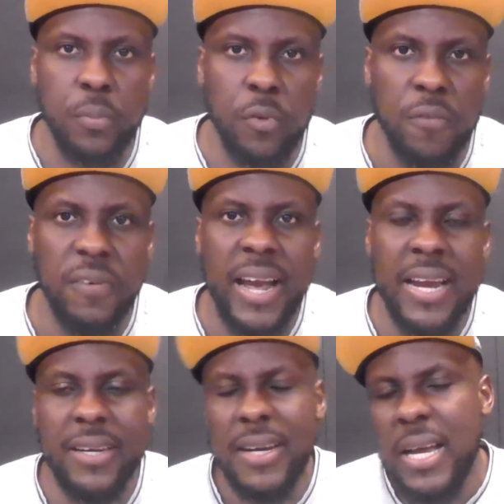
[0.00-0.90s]

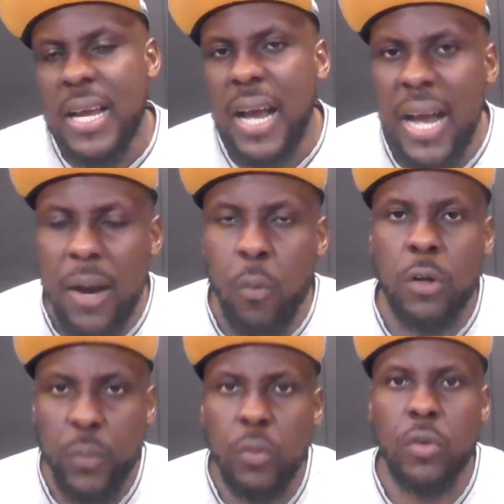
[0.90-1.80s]
provide what
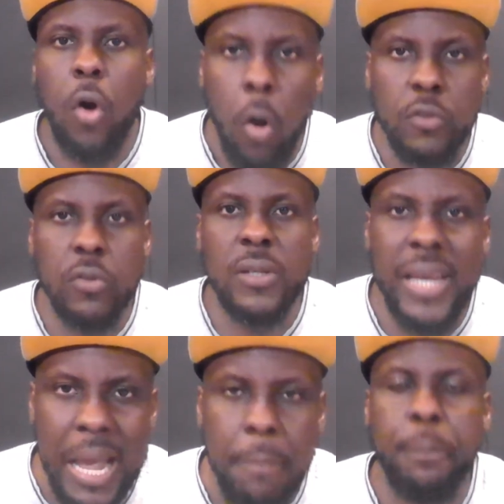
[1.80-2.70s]
we would call today
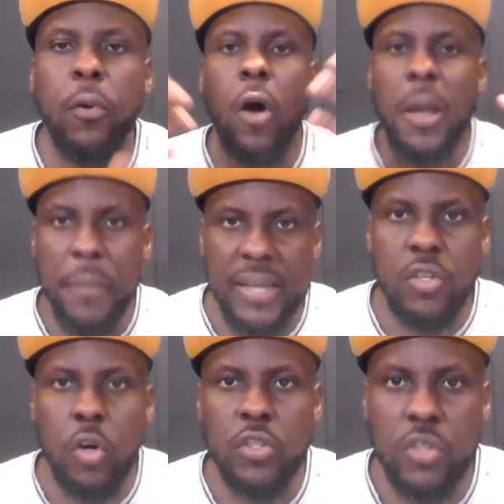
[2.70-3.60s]
employment
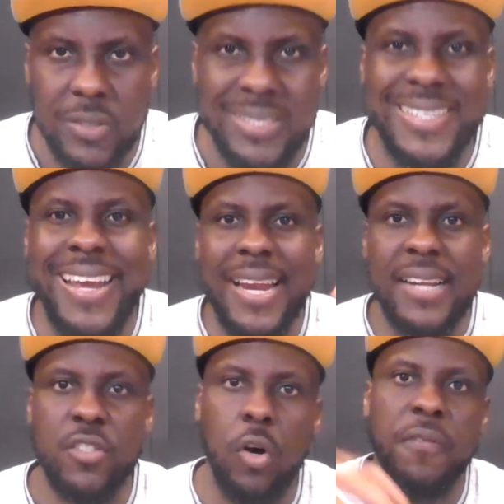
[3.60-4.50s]
or
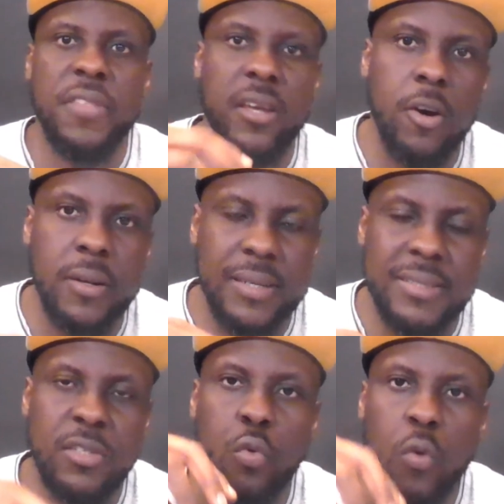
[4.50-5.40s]
sustenance of the
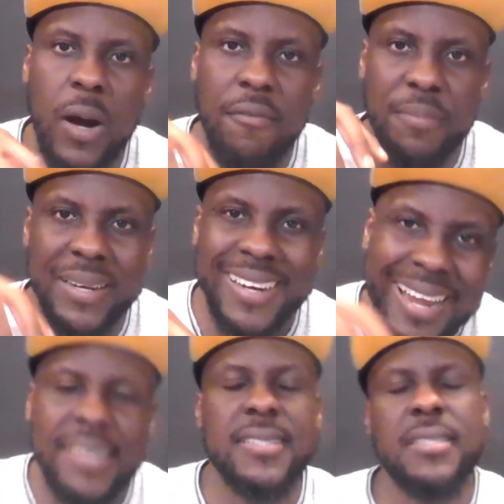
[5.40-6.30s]
others who have been
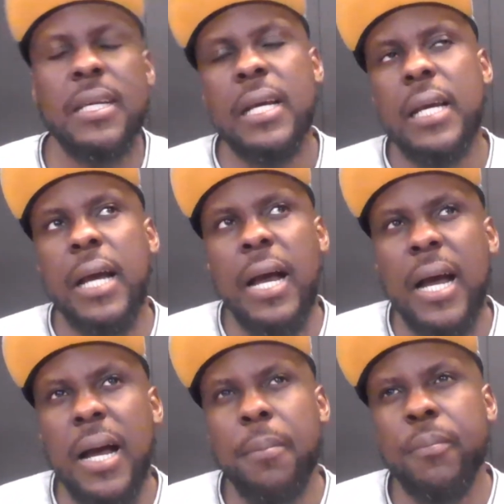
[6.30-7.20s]
less
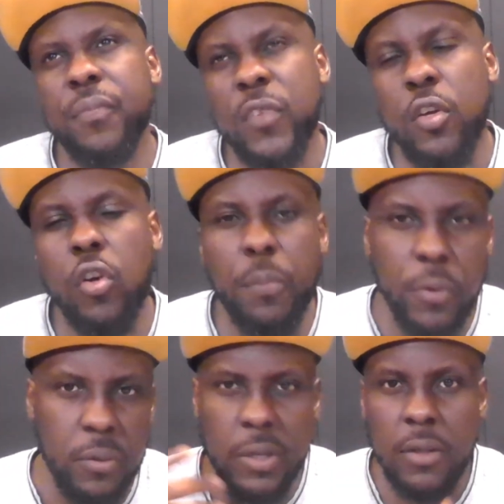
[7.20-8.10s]

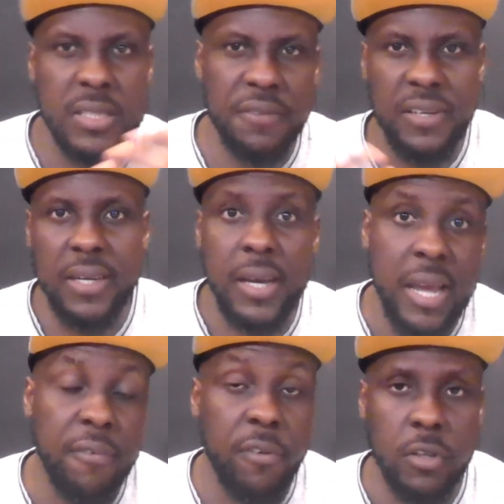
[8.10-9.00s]
productive in their
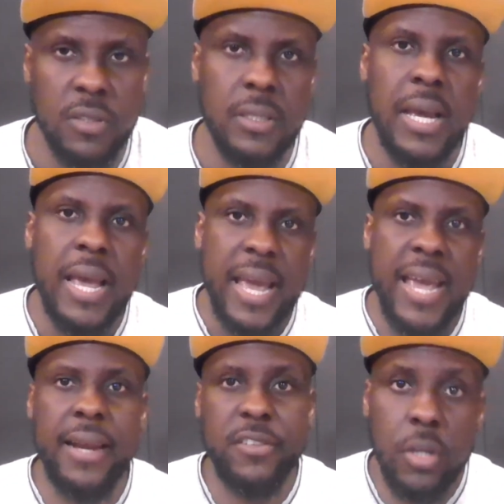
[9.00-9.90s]
efforts.
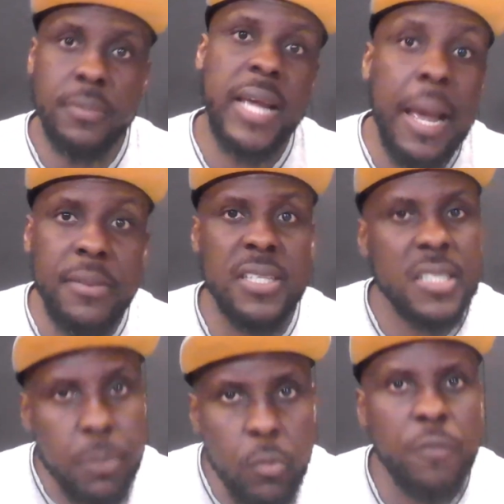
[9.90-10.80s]
And sometimes
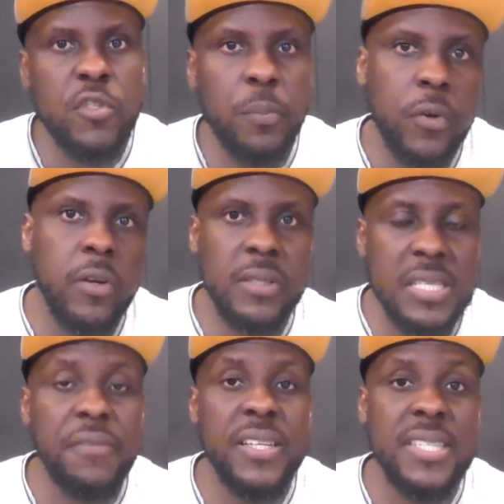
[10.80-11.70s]
this move to
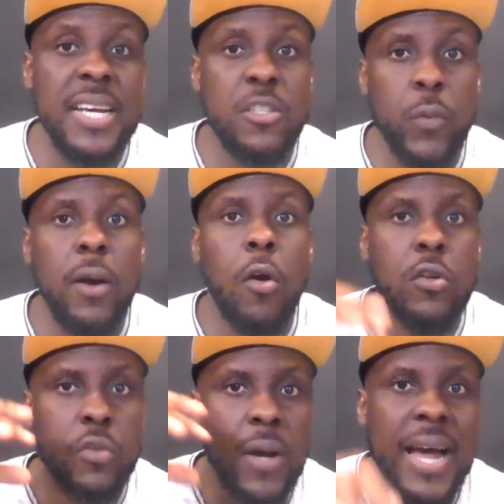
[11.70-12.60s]
productivity as well
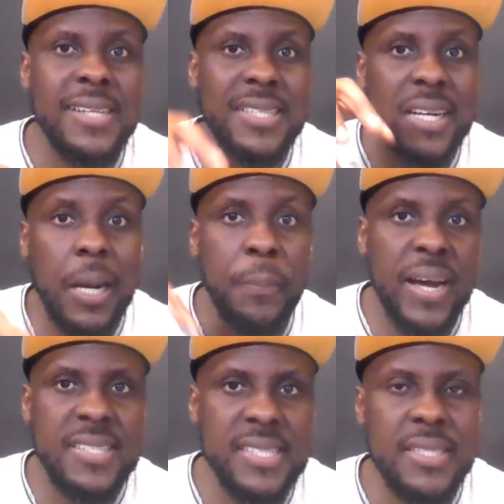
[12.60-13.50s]
also has the
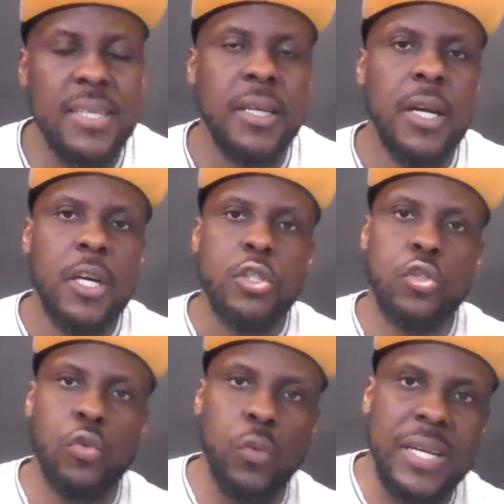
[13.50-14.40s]
capacity
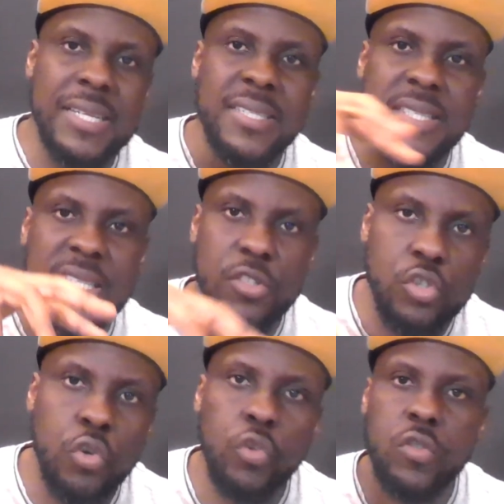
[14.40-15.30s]
to
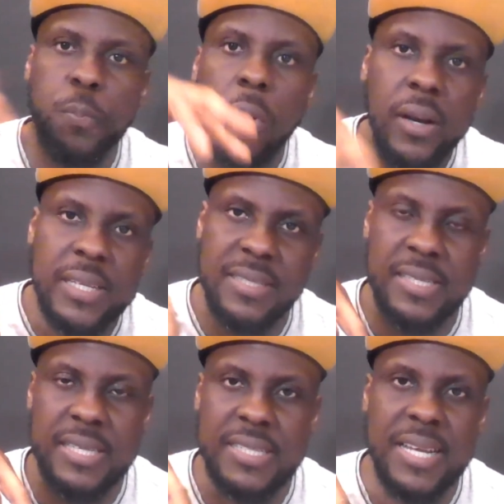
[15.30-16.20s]
institute
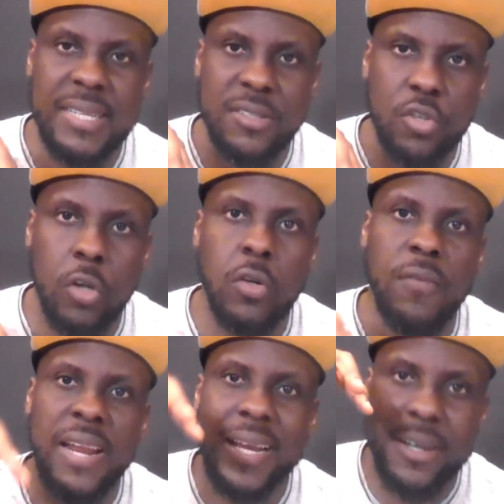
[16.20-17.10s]
policies that sort of
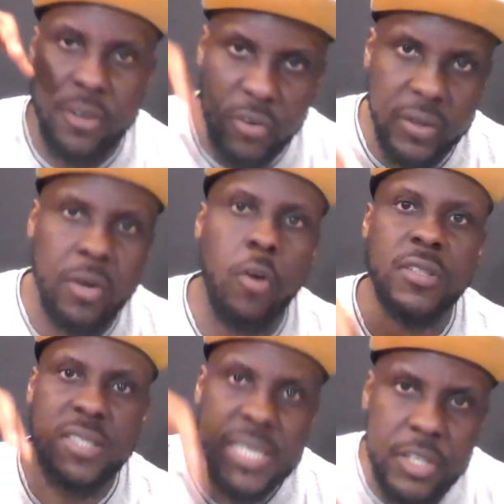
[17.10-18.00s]
like
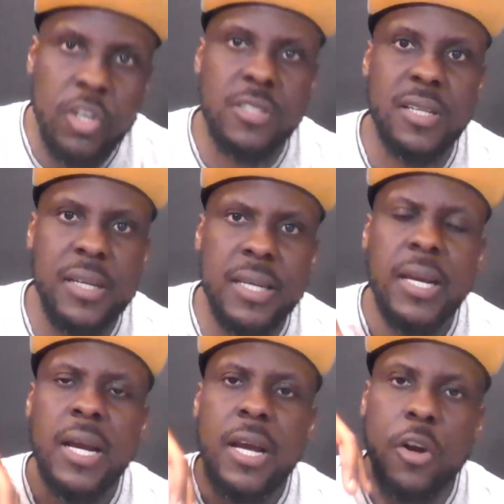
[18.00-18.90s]
continuously
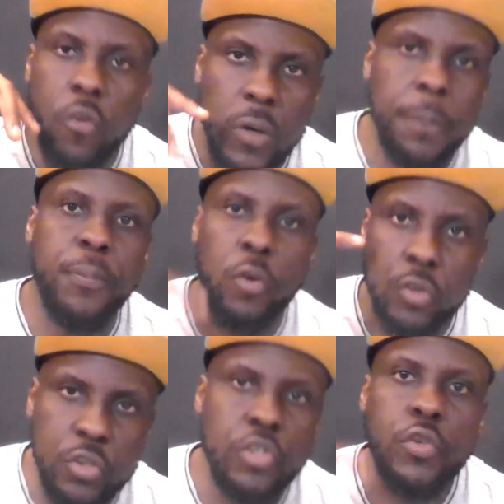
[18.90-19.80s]

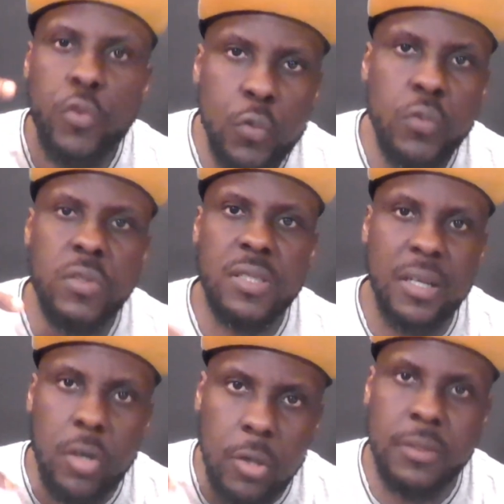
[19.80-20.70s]
reproduce the
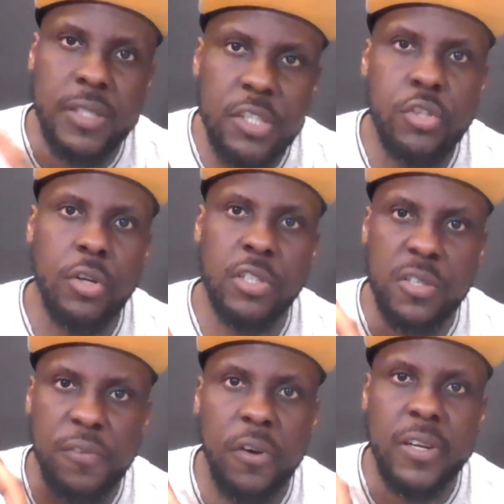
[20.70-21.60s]
conditions
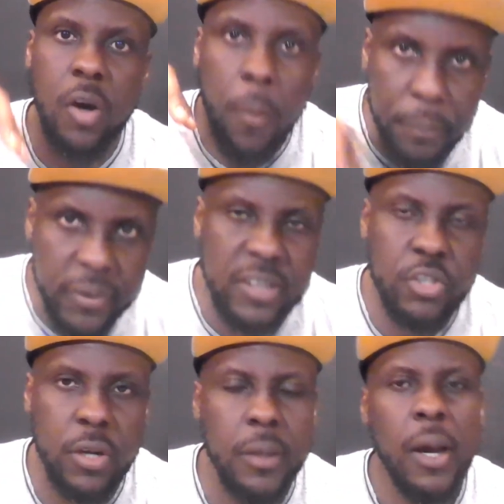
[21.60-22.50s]
for the
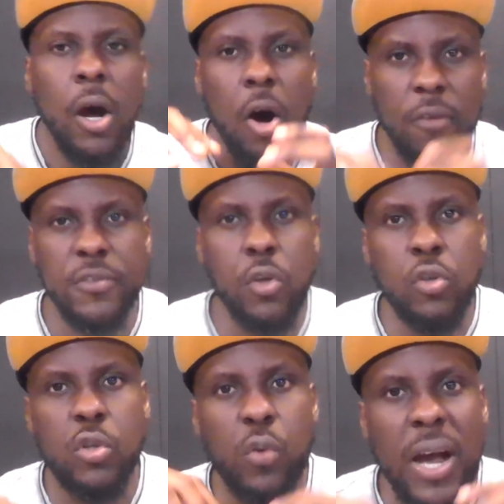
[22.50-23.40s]
oppression of
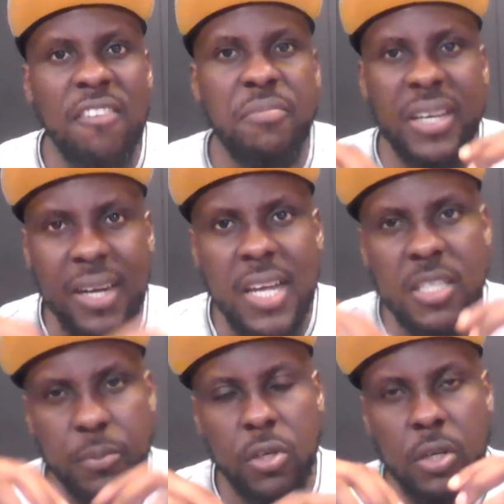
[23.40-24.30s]
those who have been less
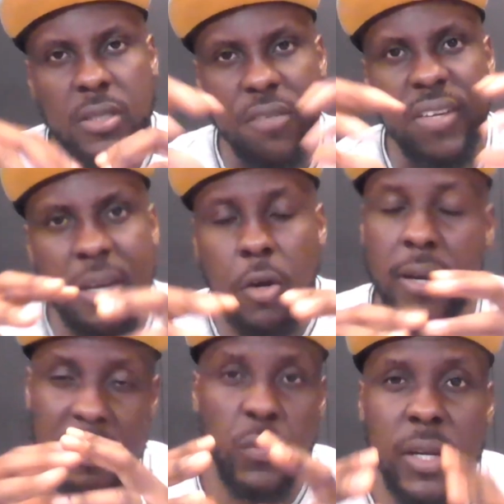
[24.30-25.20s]
productive than
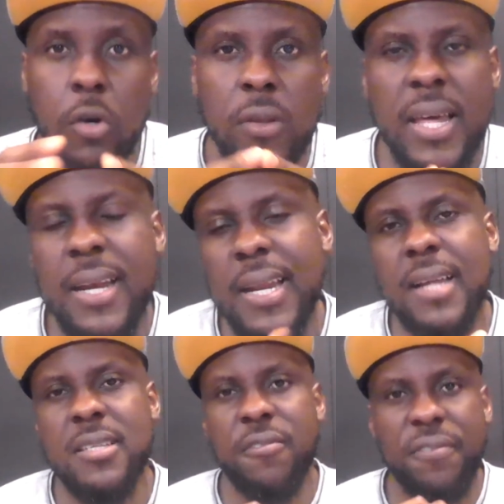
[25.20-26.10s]
others. We know that
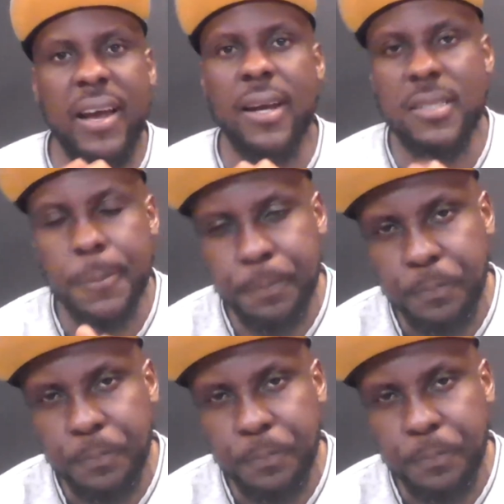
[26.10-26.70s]
that's a fact.